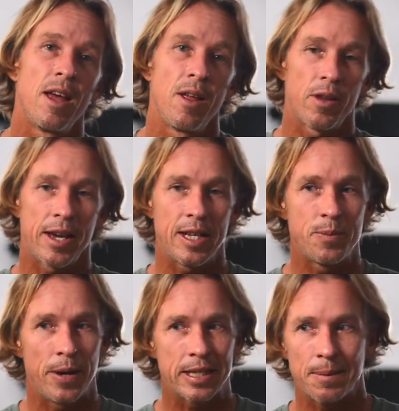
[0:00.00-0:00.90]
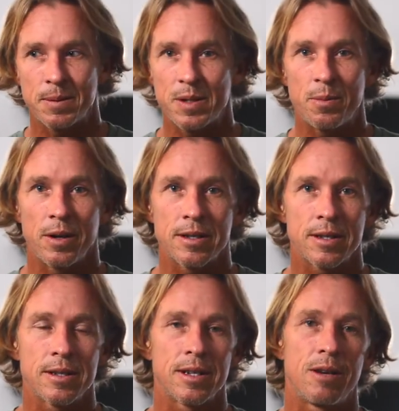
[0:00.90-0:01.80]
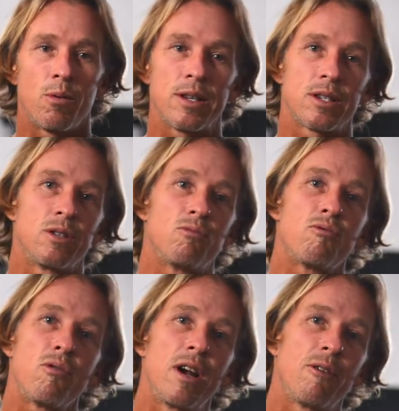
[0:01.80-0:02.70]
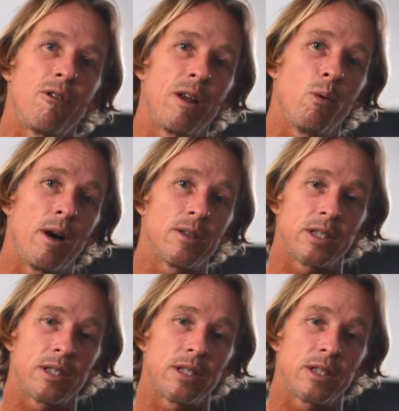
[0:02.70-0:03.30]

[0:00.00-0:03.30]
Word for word: The kid's picked up some sponsors. He wants to do really, really well.